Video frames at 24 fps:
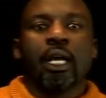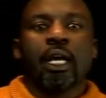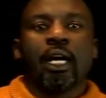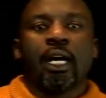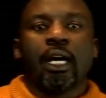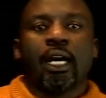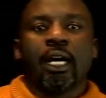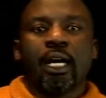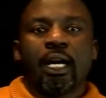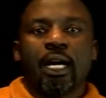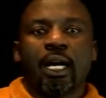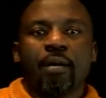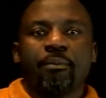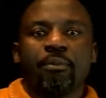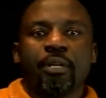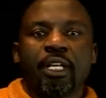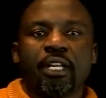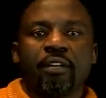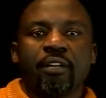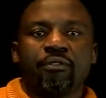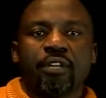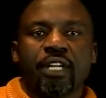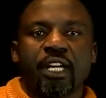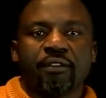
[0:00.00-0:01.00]
I
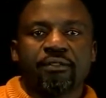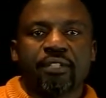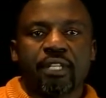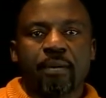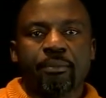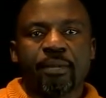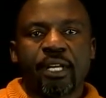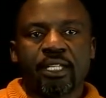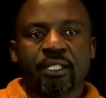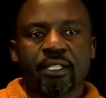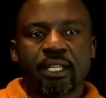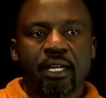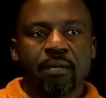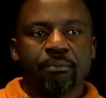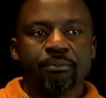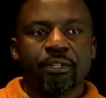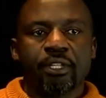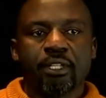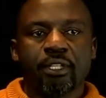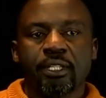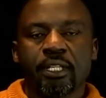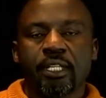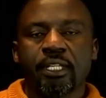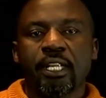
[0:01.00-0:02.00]
believe we have some
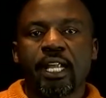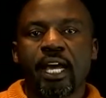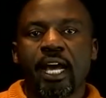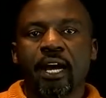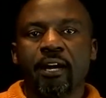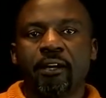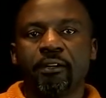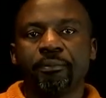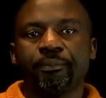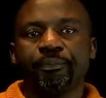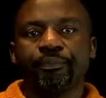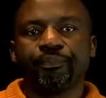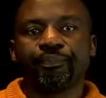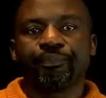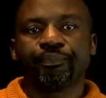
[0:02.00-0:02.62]
examples now.